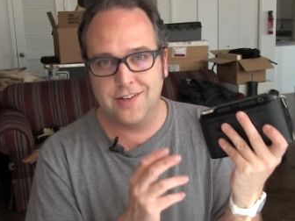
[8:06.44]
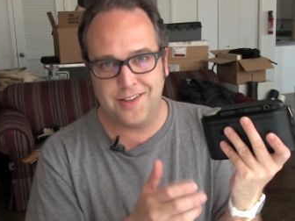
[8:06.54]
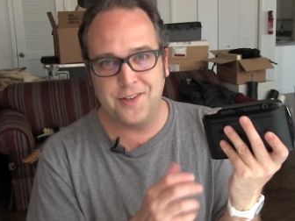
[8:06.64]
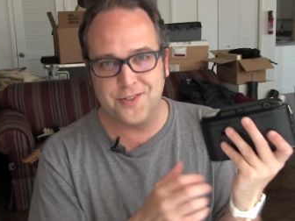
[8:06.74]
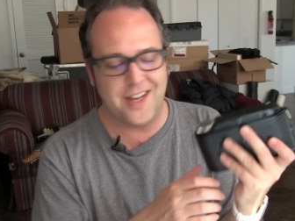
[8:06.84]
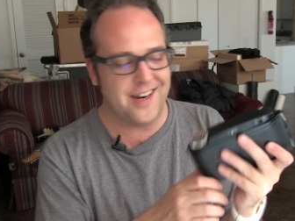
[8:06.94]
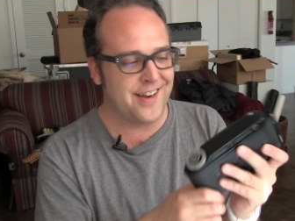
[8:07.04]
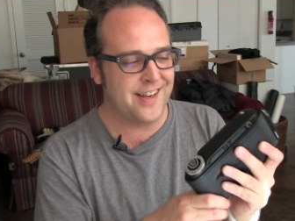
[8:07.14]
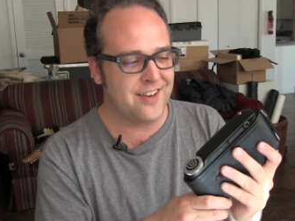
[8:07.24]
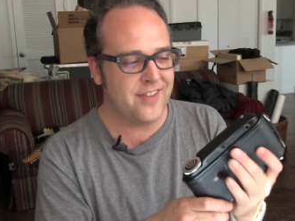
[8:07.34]
there's not a
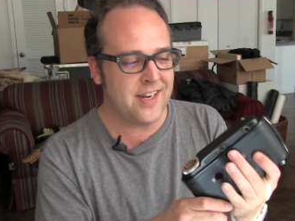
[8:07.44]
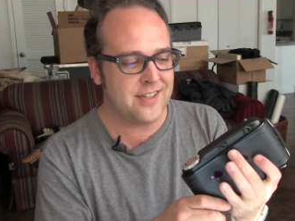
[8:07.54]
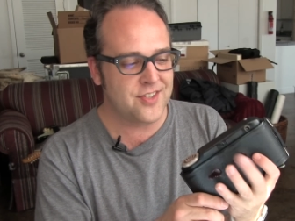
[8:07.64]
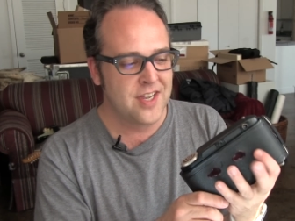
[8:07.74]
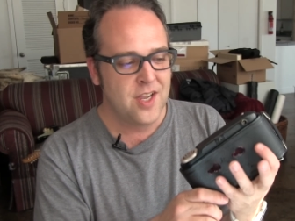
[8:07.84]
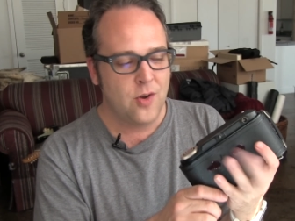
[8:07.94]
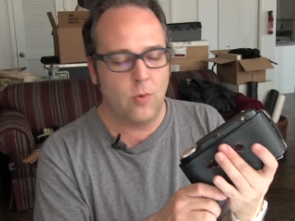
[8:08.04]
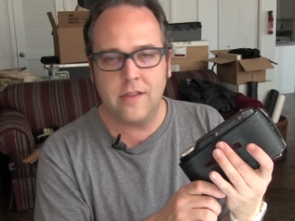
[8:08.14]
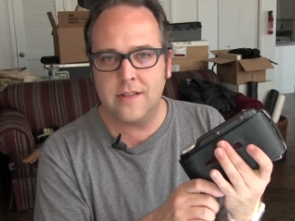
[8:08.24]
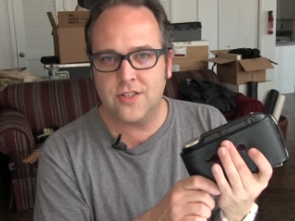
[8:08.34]
lot of convenience
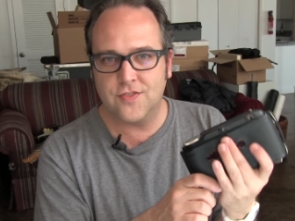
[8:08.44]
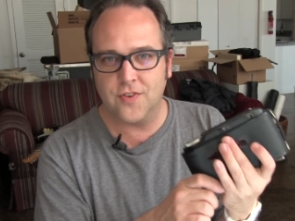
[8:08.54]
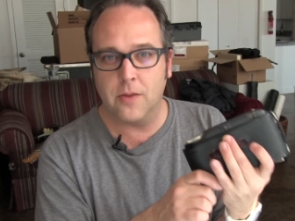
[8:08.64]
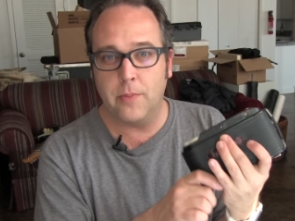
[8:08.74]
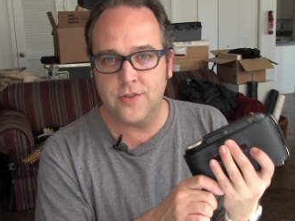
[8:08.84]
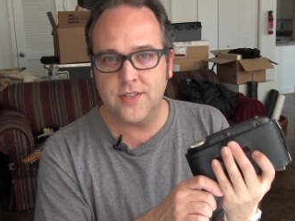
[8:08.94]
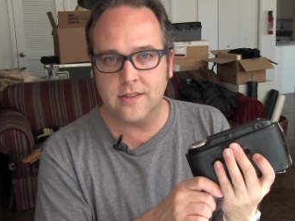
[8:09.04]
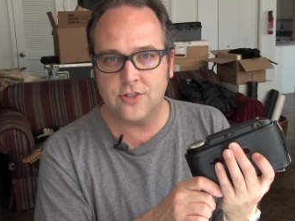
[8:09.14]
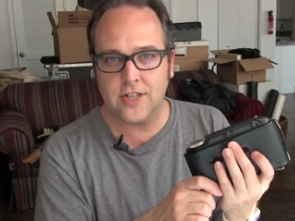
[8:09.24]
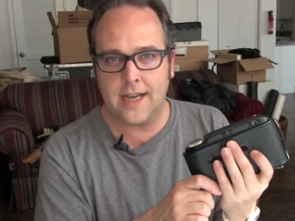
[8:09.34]
one of these is for
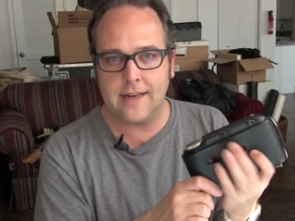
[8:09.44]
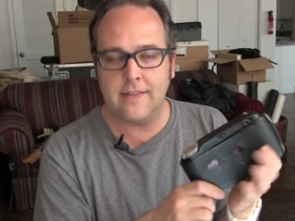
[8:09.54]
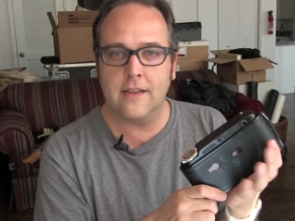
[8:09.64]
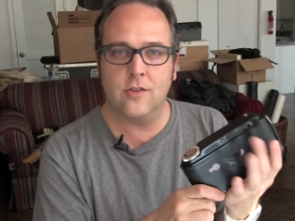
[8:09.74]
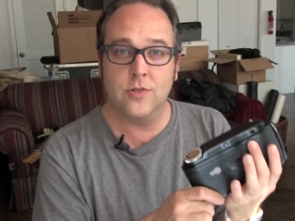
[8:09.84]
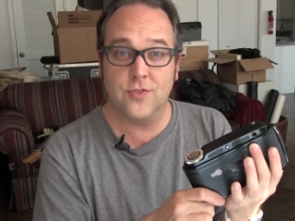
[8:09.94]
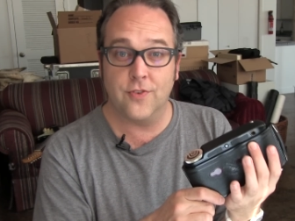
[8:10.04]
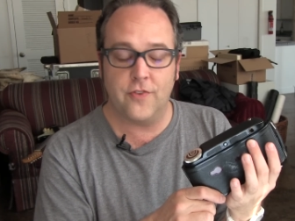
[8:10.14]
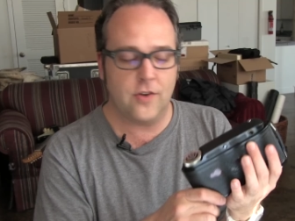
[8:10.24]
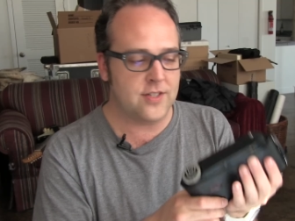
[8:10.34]
composing the shot and the other one is
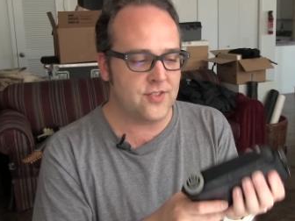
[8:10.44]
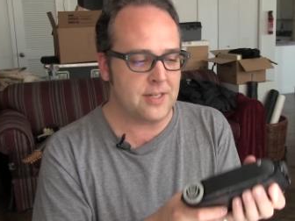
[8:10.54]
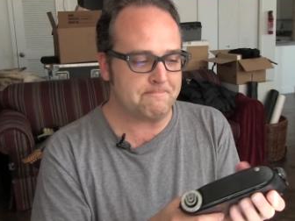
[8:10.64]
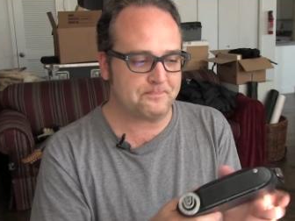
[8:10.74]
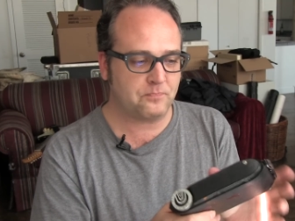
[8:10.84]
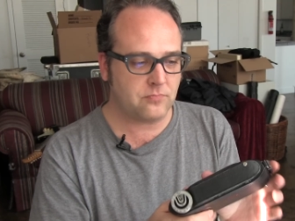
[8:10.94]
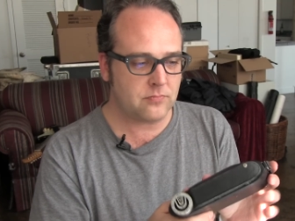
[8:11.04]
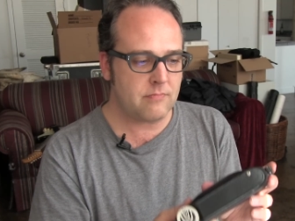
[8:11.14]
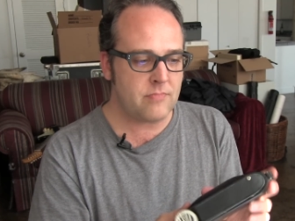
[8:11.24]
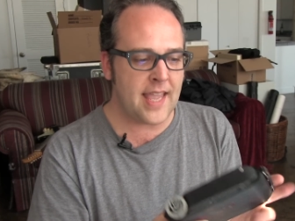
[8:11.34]
for focusing
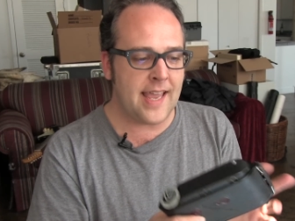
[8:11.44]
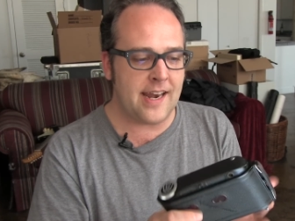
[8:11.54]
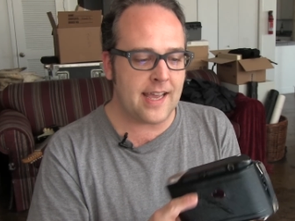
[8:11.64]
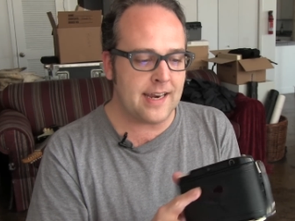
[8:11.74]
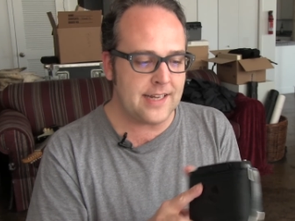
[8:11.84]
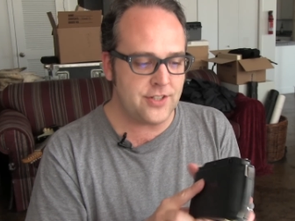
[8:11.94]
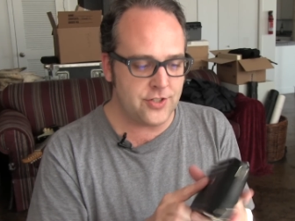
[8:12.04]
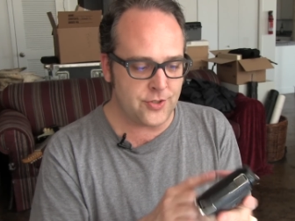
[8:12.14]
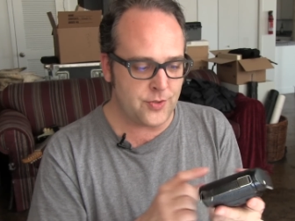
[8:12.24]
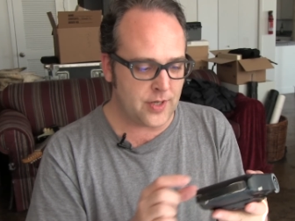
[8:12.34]
and I'd like to
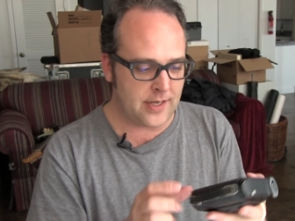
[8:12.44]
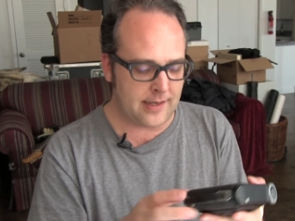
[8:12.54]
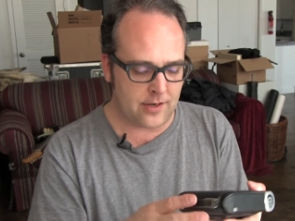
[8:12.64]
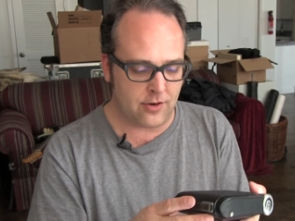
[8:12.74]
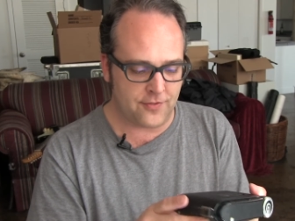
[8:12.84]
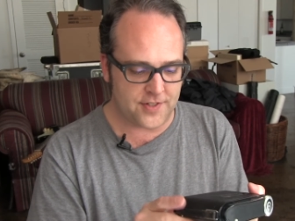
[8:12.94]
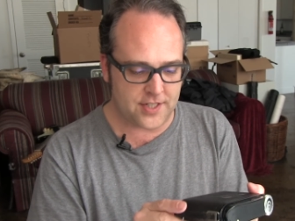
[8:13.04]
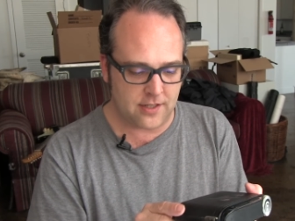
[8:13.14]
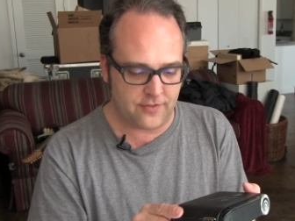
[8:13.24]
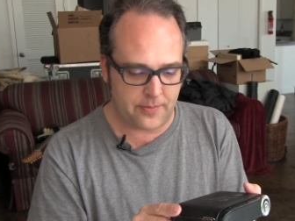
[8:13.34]
do uh, an art of
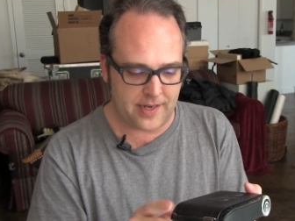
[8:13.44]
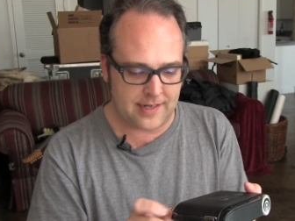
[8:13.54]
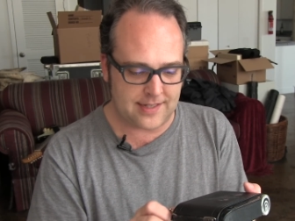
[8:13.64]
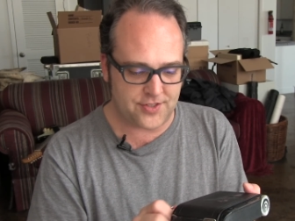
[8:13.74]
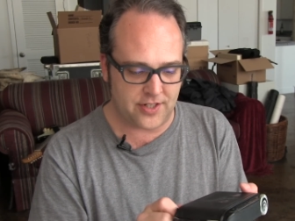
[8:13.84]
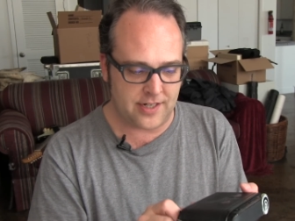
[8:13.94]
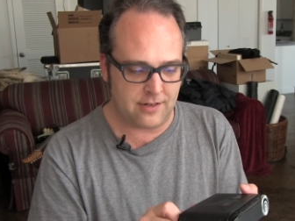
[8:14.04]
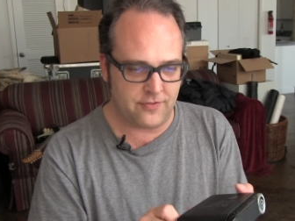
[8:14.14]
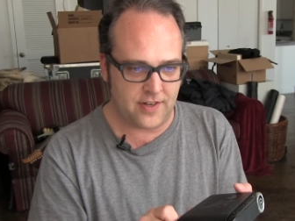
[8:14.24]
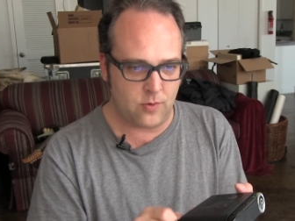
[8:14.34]
photography podcast on
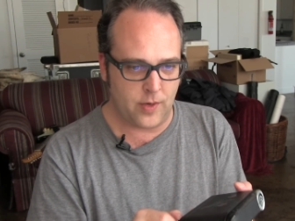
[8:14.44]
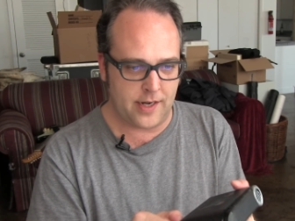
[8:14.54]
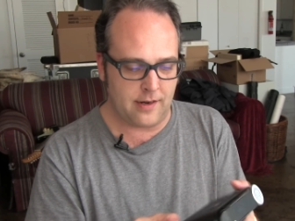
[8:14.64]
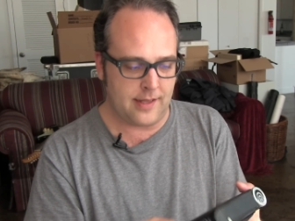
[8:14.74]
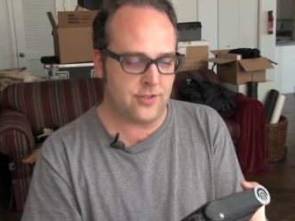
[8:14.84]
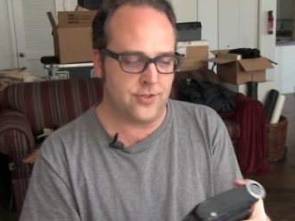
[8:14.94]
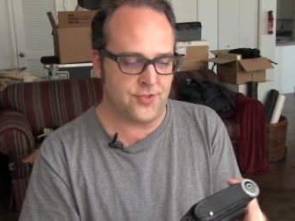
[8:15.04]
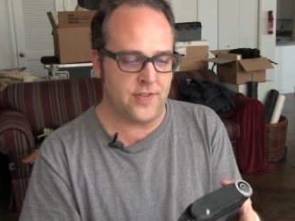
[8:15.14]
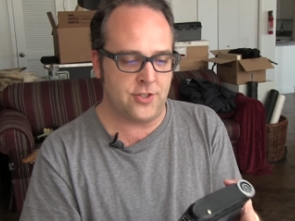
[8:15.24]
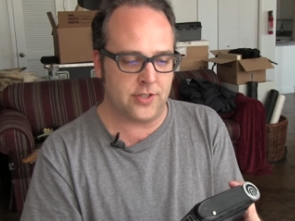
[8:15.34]
here and find a way to like
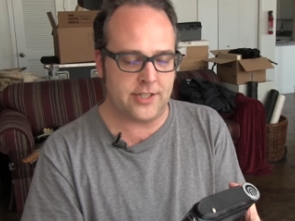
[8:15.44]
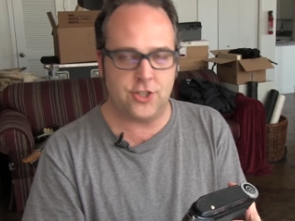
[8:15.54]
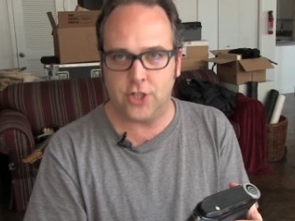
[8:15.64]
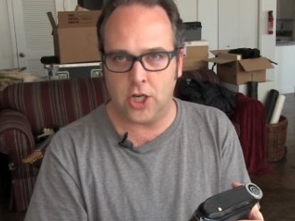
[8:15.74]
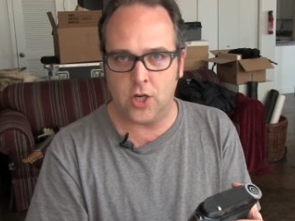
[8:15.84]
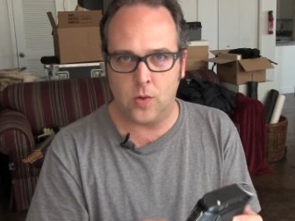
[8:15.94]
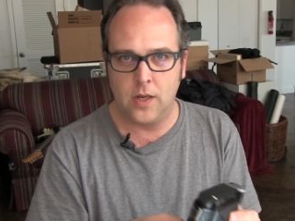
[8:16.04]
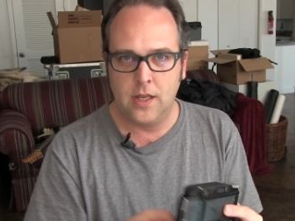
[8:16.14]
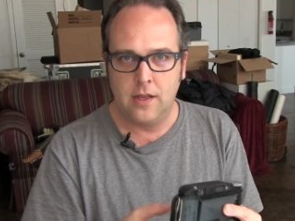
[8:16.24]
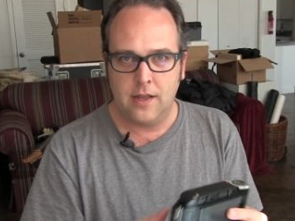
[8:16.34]
just visually show
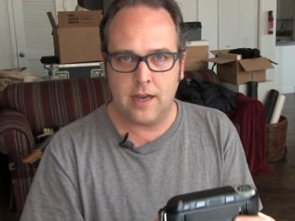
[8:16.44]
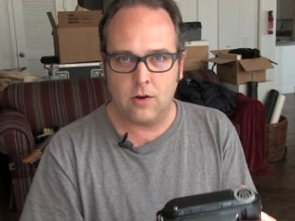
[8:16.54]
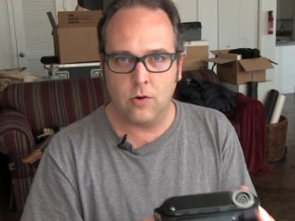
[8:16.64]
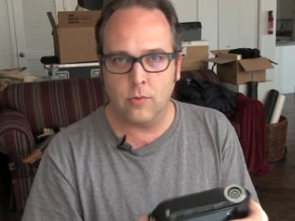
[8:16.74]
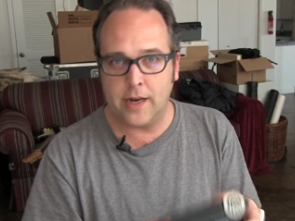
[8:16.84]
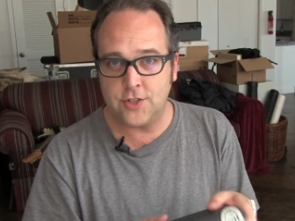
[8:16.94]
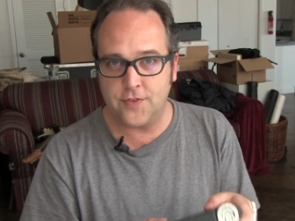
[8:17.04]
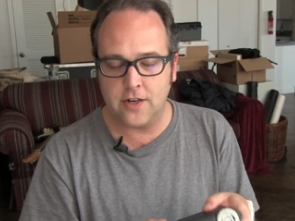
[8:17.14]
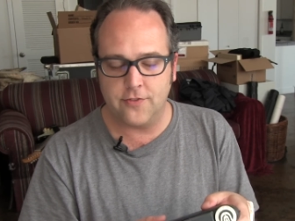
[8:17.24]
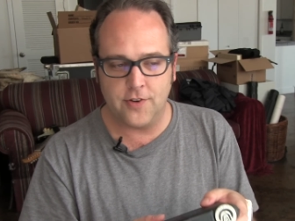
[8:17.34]
how a
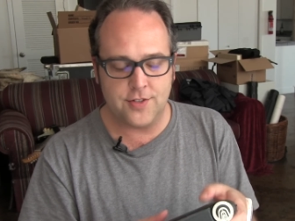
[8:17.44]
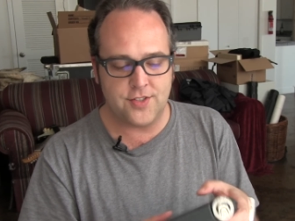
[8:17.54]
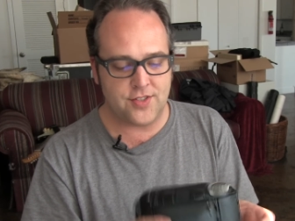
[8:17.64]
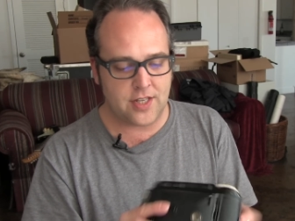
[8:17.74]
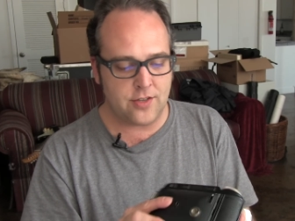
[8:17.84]
rangefinder focuses.